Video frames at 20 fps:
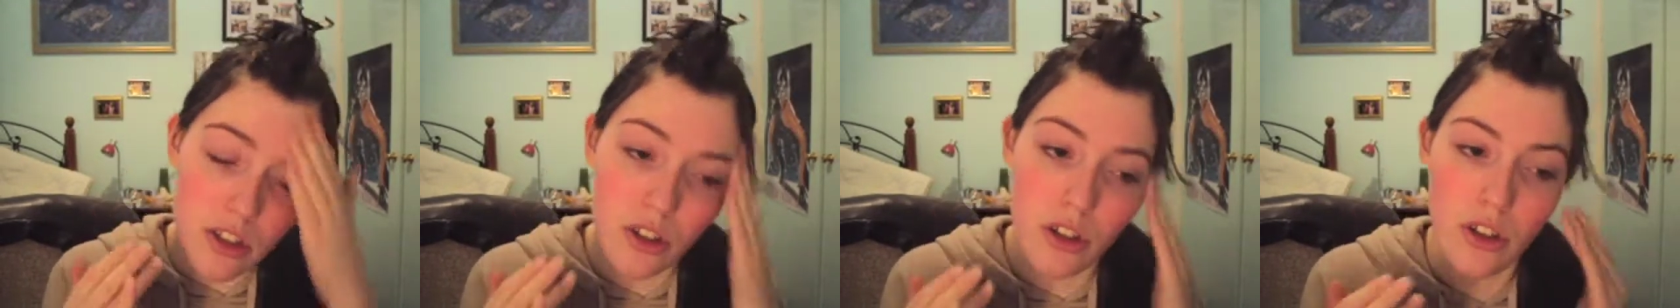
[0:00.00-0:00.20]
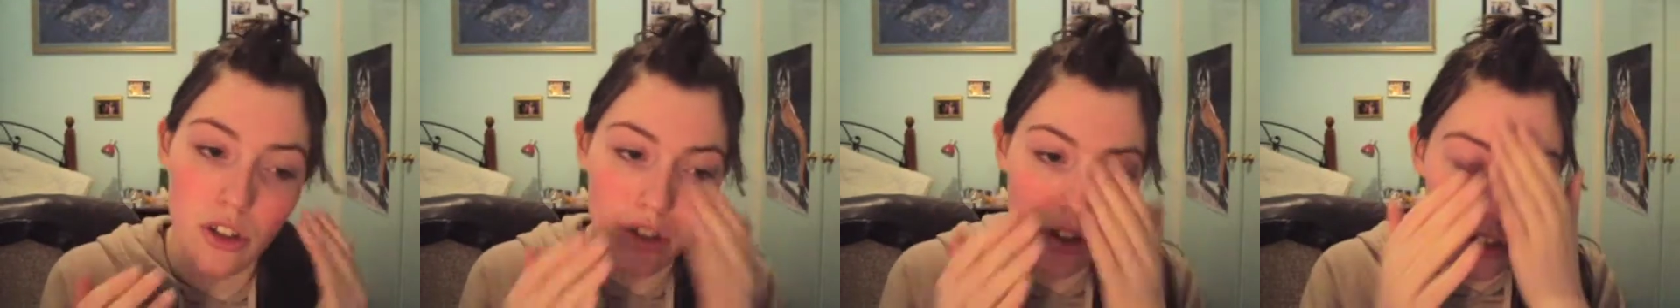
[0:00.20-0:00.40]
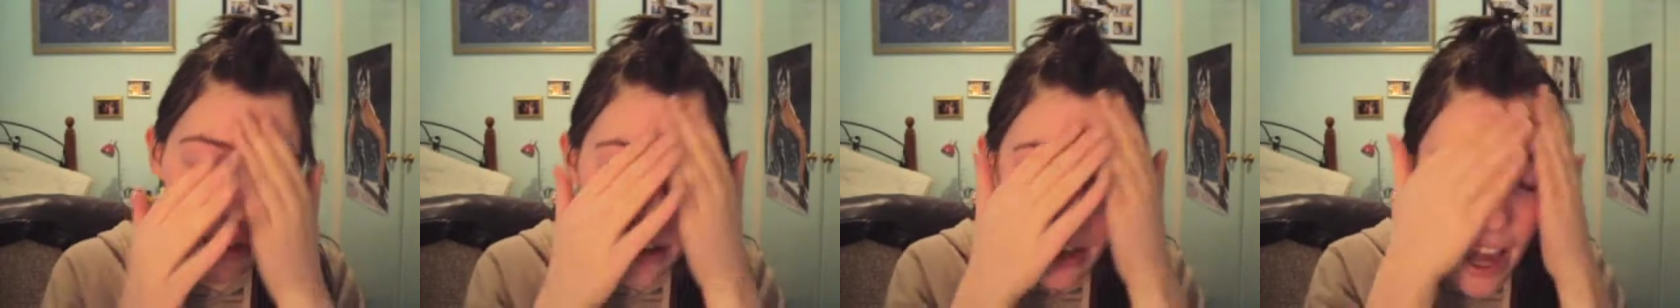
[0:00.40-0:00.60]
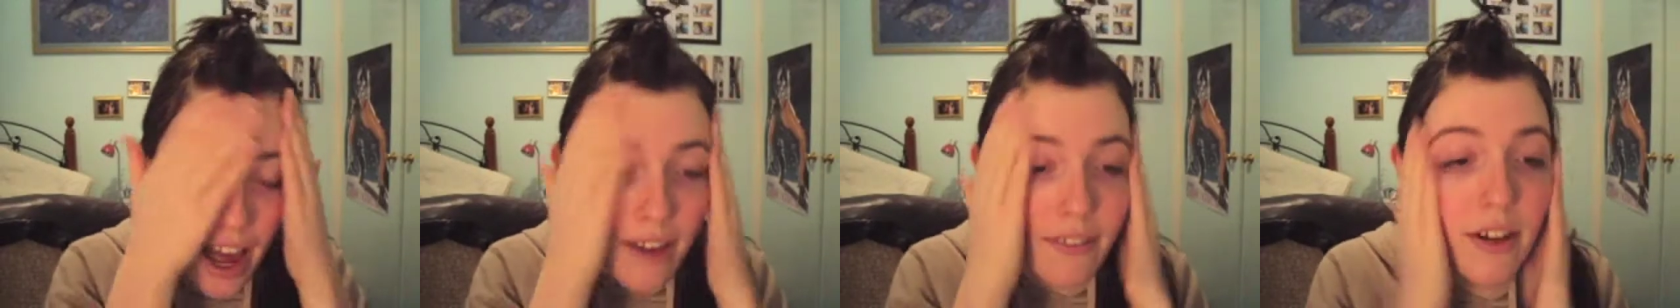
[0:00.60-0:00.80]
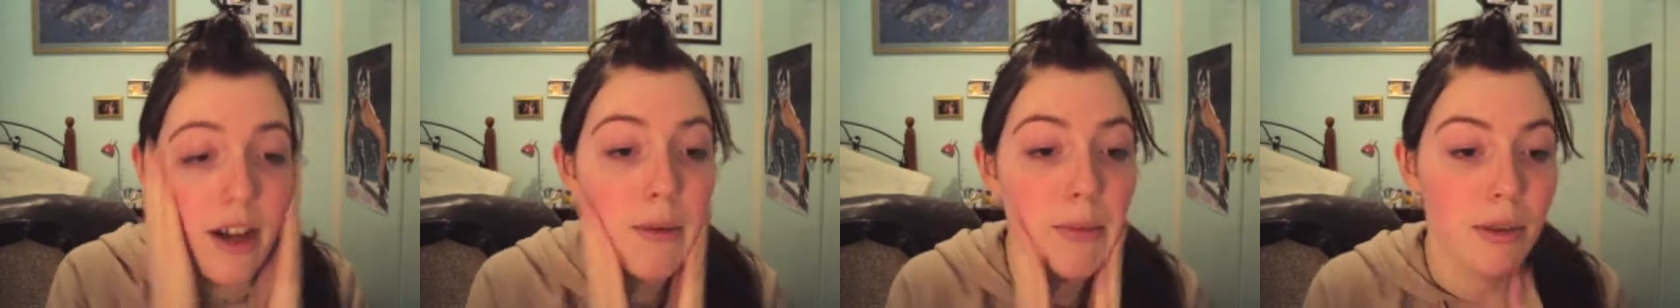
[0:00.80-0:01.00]
do
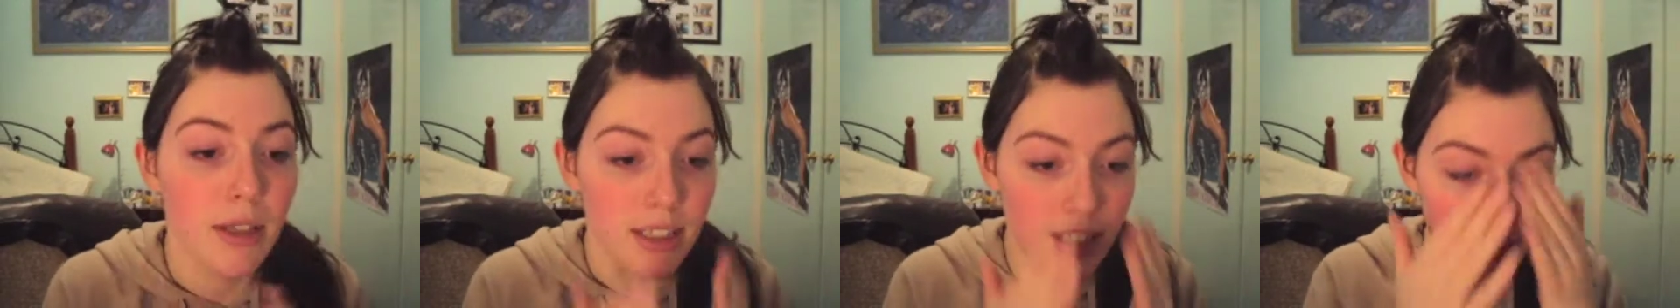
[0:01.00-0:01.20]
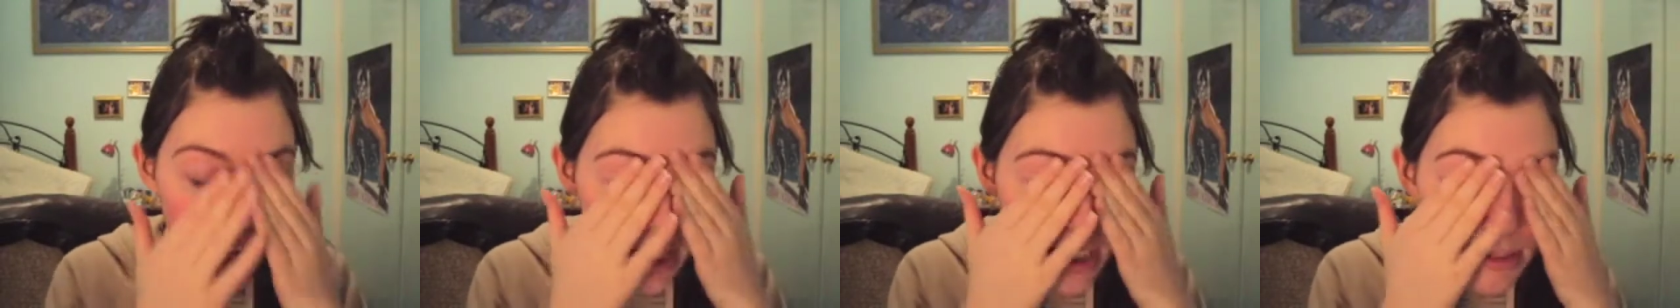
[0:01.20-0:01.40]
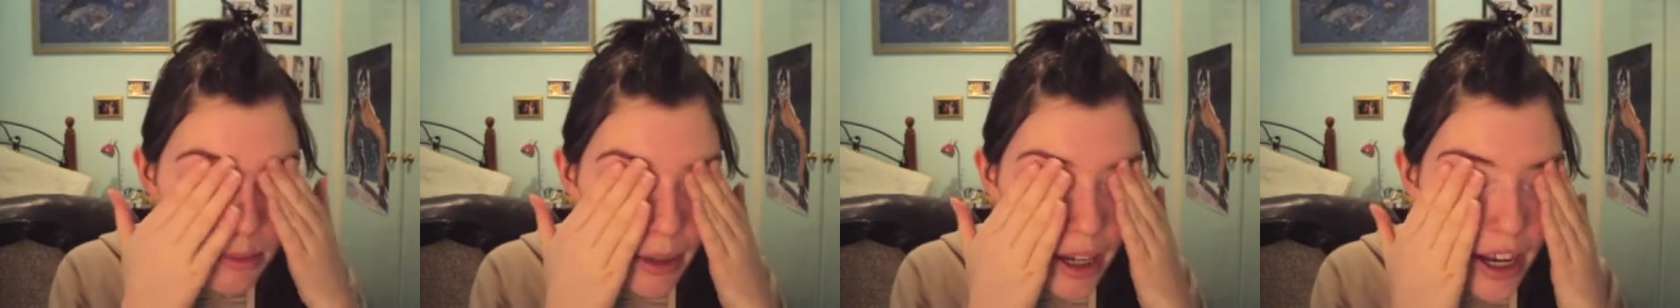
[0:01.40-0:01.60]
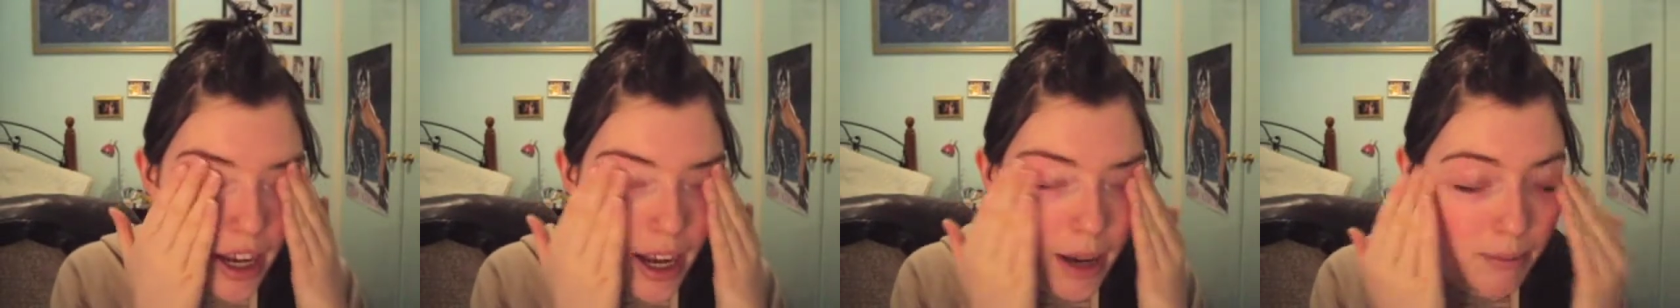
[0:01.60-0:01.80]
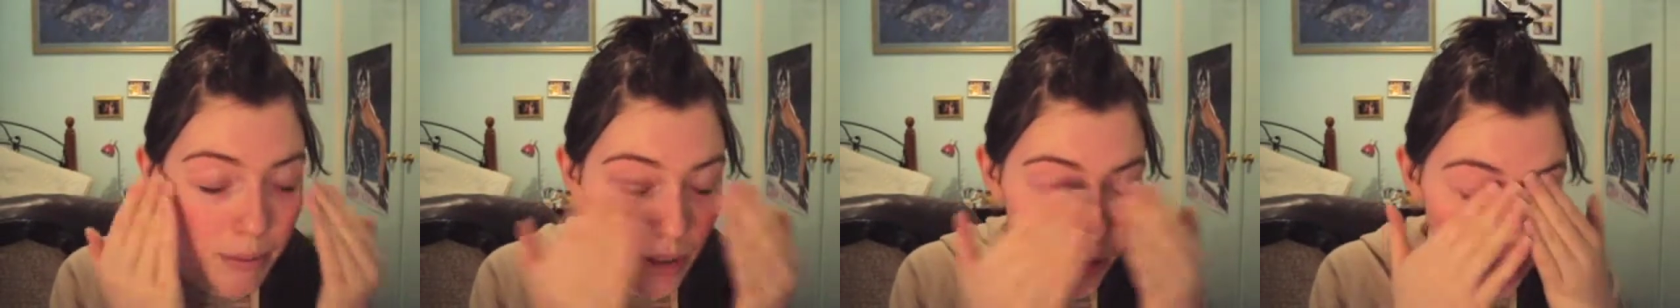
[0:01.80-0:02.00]
have a couple of days where
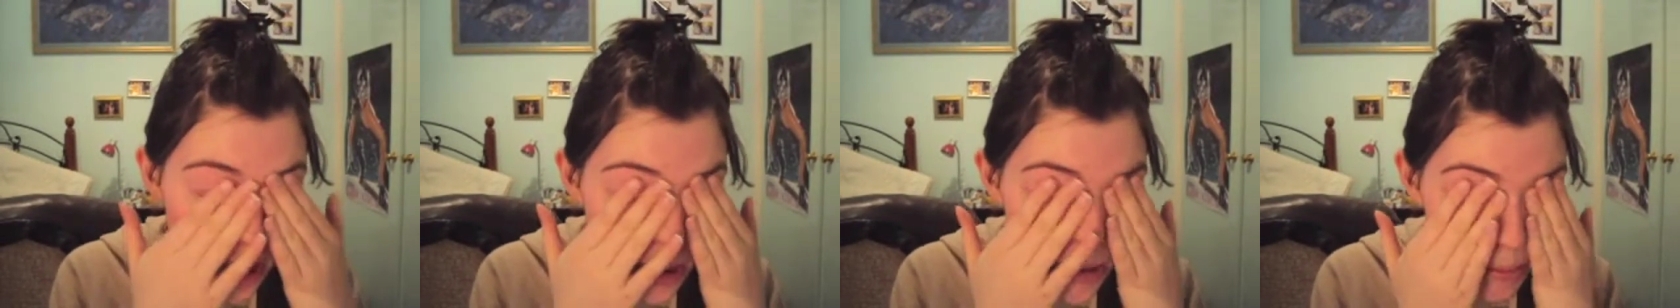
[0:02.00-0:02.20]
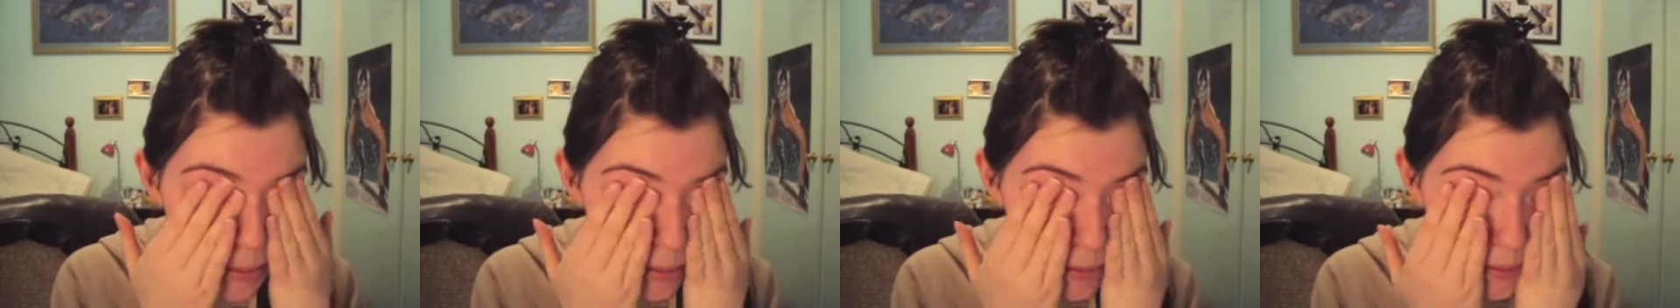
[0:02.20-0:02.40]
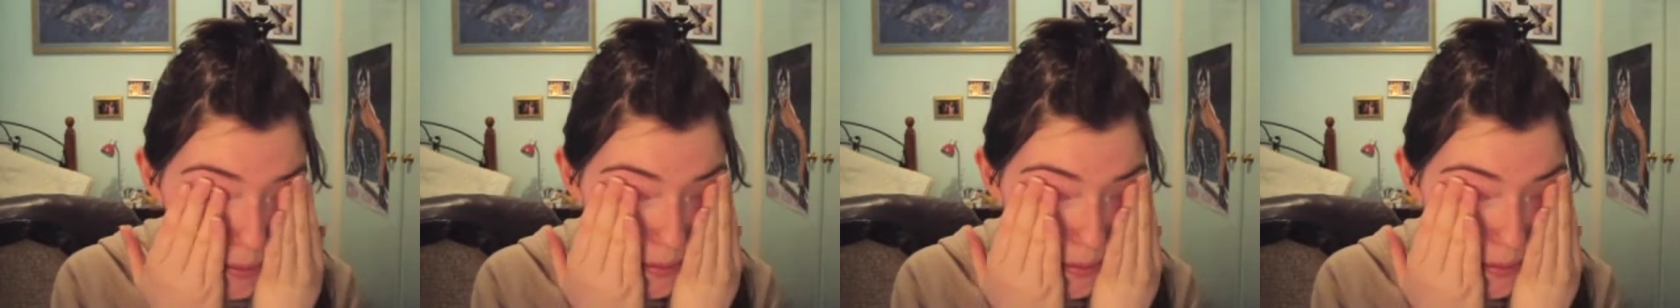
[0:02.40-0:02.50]
I'm using